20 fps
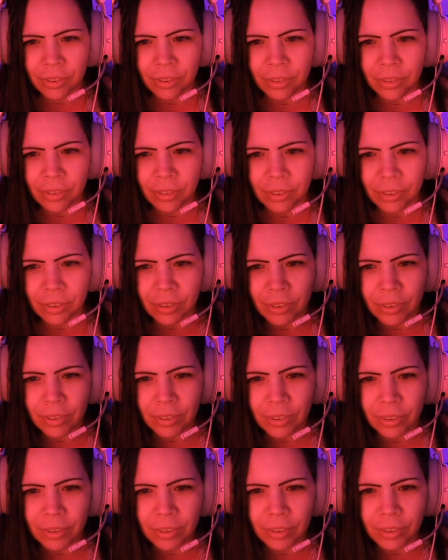I didn't say
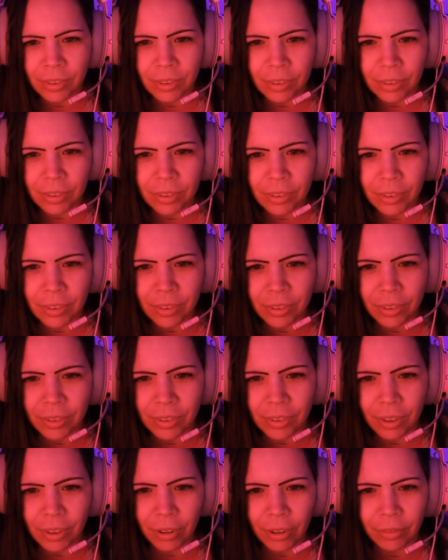you were though.
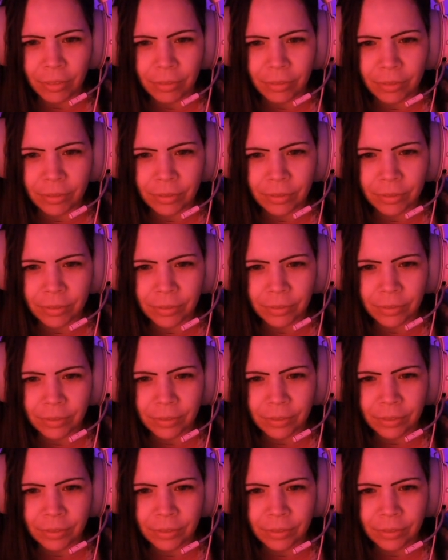I said, what if they think?